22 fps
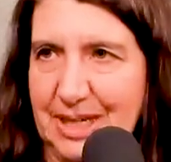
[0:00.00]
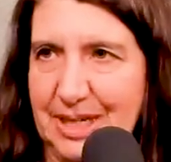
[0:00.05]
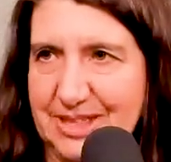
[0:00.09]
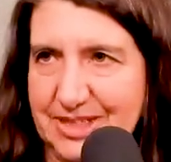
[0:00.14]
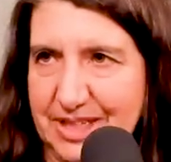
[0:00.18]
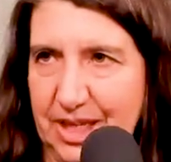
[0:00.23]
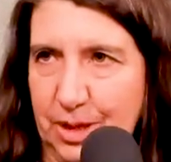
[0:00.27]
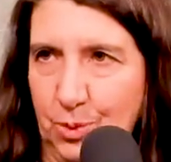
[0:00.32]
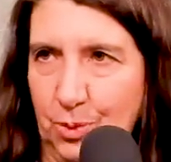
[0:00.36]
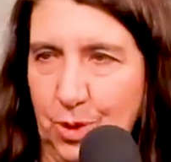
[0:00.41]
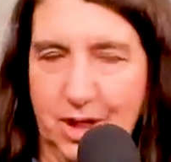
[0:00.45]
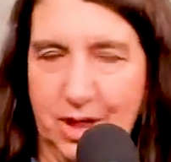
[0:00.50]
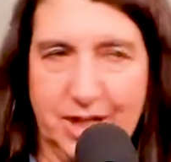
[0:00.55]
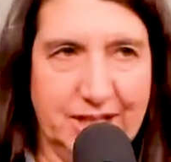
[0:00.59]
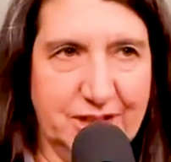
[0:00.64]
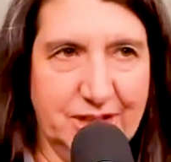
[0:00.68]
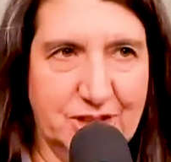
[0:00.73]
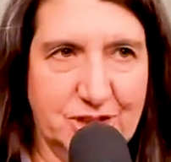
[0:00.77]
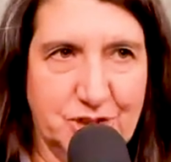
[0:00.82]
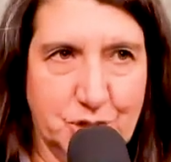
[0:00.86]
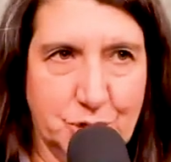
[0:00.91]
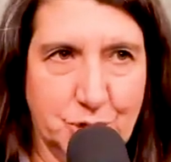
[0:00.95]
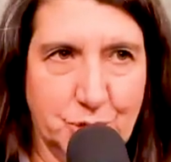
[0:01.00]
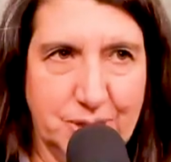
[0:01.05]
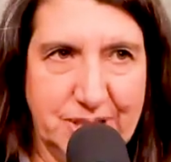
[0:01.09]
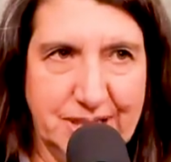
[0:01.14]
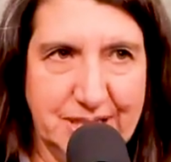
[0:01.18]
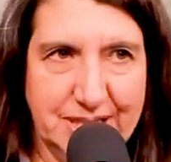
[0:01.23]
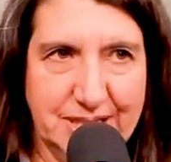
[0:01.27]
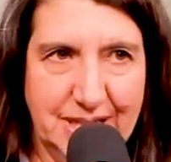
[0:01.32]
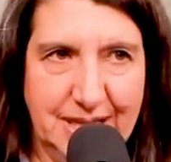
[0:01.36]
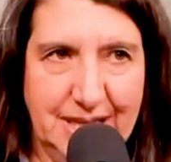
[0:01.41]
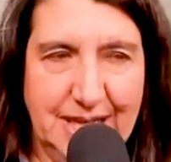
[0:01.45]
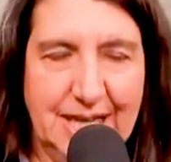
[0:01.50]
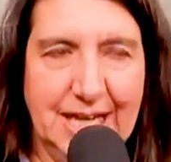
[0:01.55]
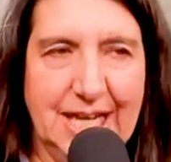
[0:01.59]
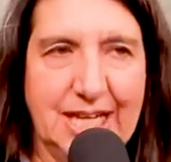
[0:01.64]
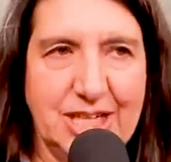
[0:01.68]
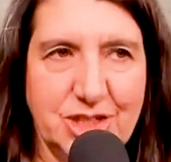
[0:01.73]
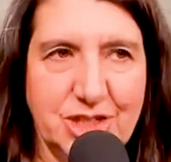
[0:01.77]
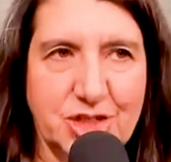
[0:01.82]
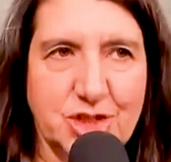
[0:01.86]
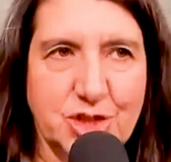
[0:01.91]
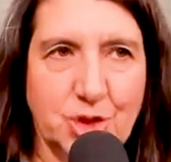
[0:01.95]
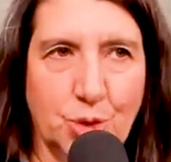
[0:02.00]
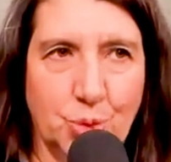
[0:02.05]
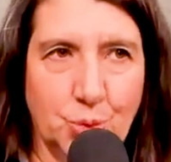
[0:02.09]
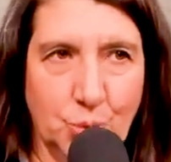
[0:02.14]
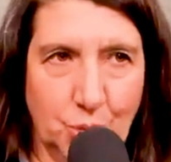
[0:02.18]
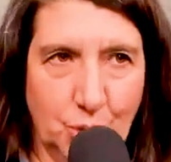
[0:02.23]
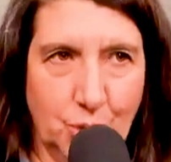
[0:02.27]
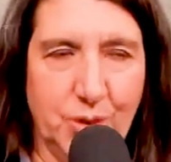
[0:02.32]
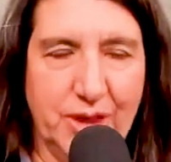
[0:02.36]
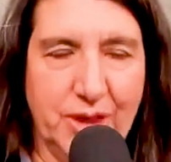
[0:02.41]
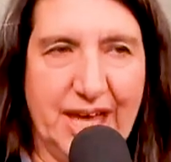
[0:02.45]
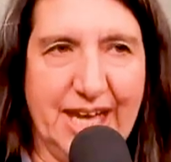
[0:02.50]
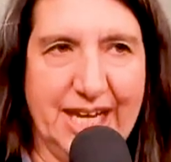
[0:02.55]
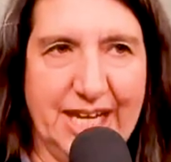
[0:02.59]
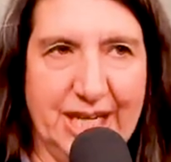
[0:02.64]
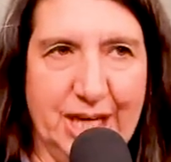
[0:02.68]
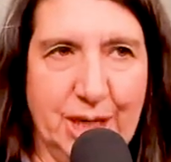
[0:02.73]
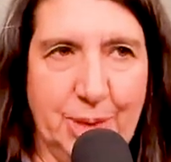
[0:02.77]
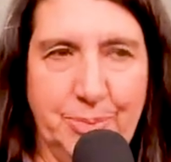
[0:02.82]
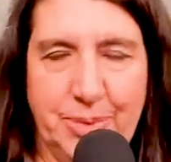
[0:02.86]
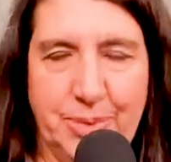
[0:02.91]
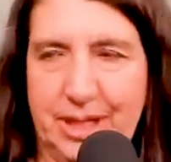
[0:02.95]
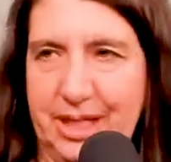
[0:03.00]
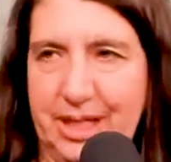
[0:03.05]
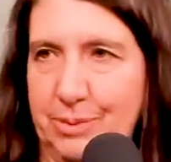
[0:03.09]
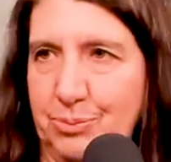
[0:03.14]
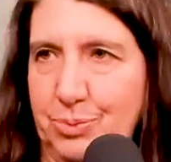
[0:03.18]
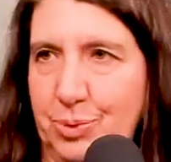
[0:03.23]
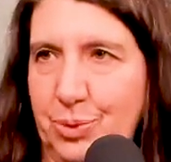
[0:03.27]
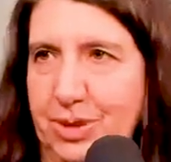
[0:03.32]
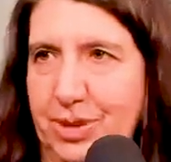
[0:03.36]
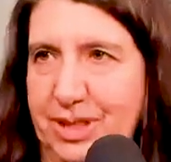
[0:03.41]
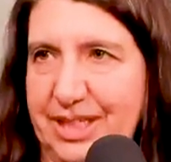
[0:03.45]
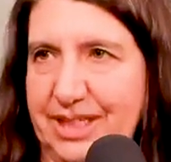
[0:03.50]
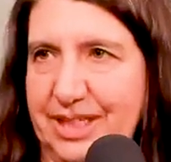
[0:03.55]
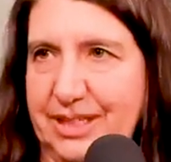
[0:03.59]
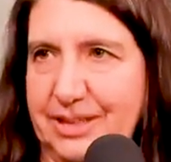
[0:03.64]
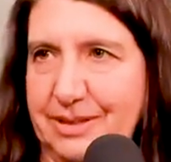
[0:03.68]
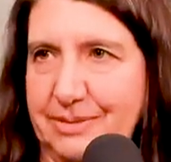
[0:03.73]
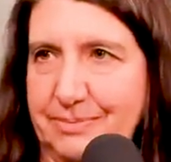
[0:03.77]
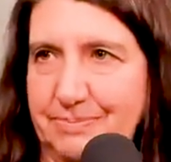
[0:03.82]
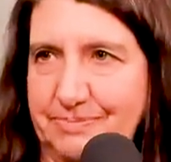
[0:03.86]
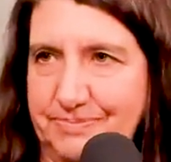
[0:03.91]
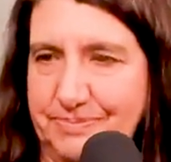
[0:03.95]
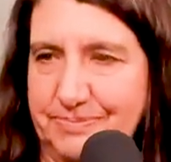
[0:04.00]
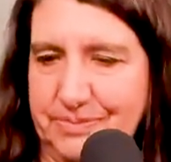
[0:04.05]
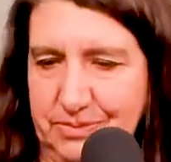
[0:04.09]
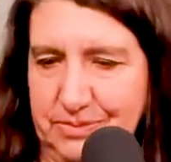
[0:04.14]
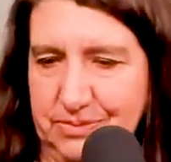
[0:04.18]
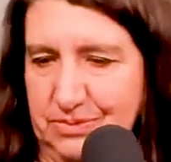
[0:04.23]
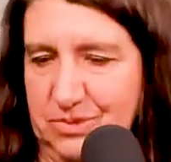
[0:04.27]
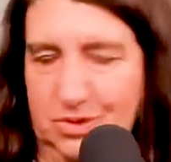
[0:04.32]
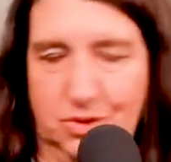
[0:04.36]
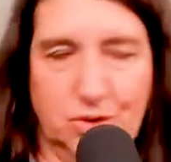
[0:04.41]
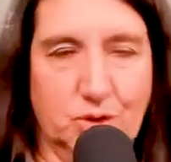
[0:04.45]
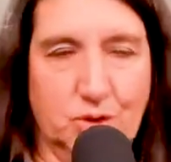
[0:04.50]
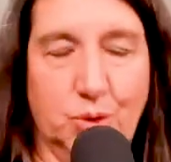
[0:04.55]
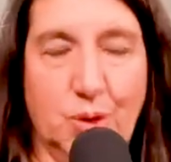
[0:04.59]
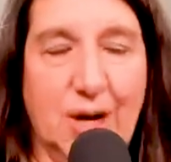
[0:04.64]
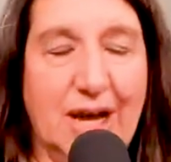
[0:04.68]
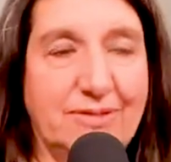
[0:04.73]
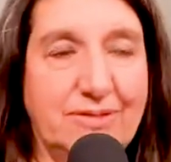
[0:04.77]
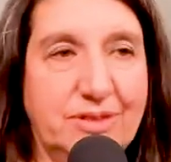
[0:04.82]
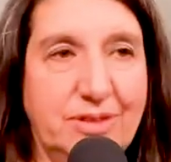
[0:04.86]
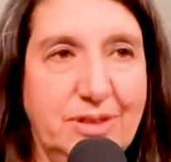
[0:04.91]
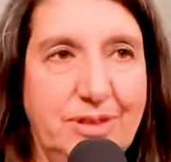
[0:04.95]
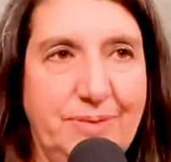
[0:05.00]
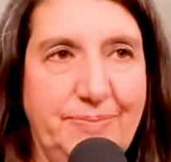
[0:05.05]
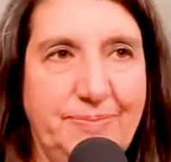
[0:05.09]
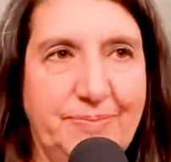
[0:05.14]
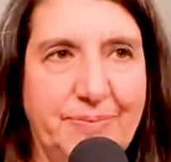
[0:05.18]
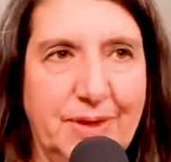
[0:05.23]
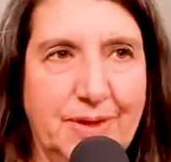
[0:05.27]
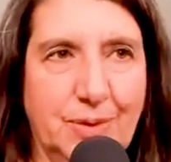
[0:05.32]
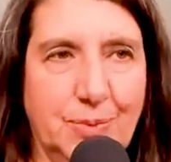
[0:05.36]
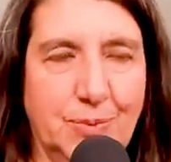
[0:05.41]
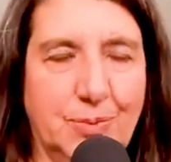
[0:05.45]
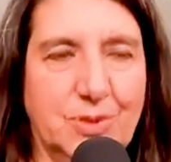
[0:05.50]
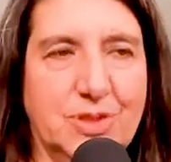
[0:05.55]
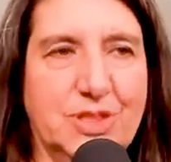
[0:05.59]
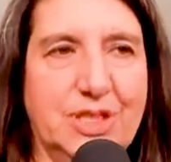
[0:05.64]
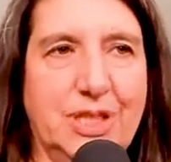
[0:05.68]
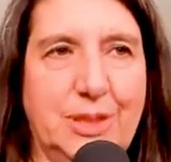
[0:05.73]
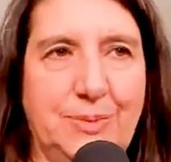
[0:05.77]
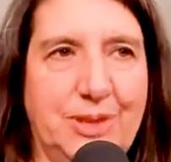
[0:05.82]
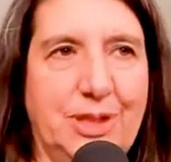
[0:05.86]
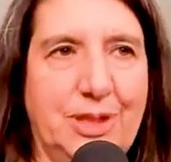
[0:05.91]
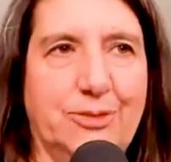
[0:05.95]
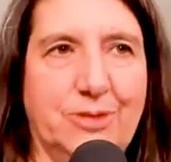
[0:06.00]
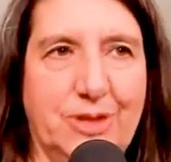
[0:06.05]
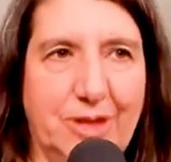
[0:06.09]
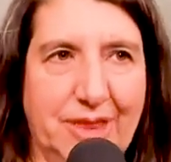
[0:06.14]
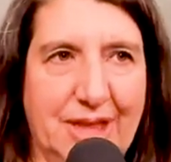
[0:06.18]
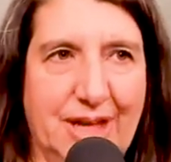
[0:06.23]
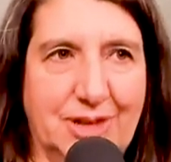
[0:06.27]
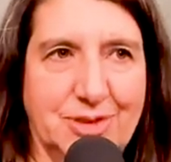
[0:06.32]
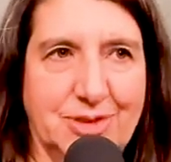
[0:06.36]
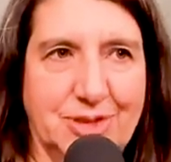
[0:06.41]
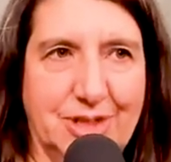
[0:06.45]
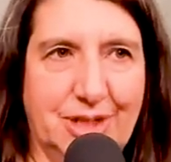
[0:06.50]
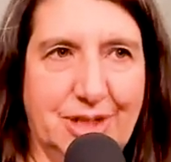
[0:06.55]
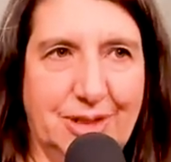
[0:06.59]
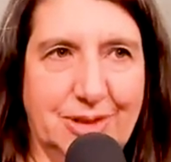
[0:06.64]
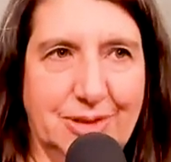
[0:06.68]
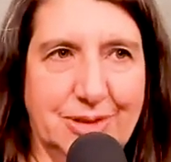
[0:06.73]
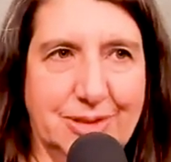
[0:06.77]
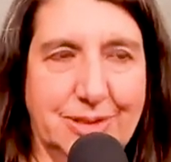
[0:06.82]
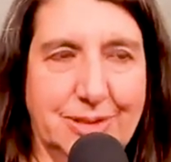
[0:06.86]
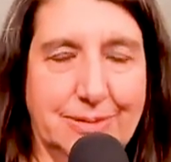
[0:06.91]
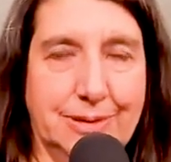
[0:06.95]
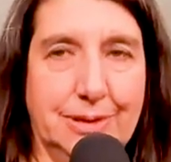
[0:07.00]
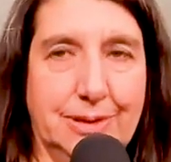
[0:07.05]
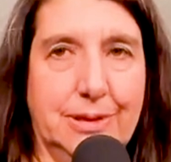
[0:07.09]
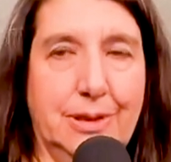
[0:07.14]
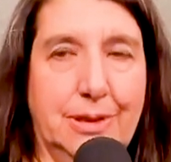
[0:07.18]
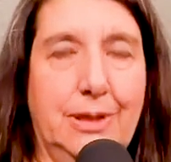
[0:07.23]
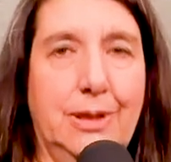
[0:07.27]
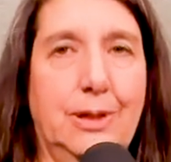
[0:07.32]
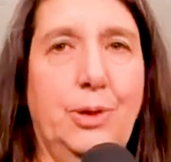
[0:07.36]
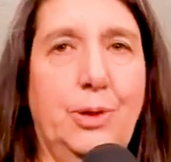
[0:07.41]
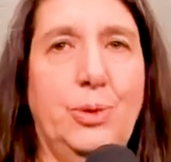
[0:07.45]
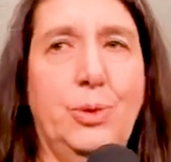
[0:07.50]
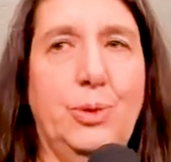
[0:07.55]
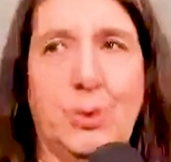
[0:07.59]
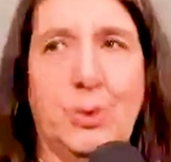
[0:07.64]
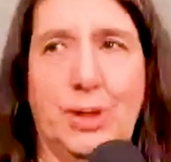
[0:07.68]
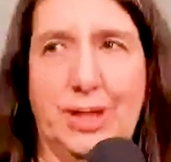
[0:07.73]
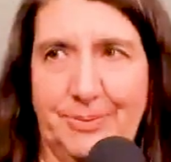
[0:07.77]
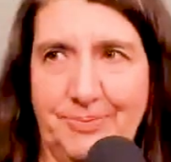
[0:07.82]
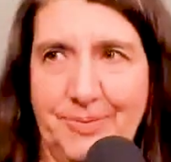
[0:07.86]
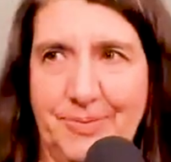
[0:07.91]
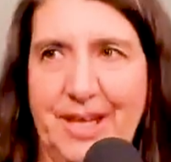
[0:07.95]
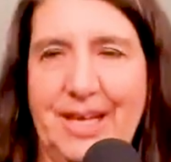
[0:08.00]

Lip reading: sidewalk and the street, and just to roll that up and put in gravel was going to be over $1,000.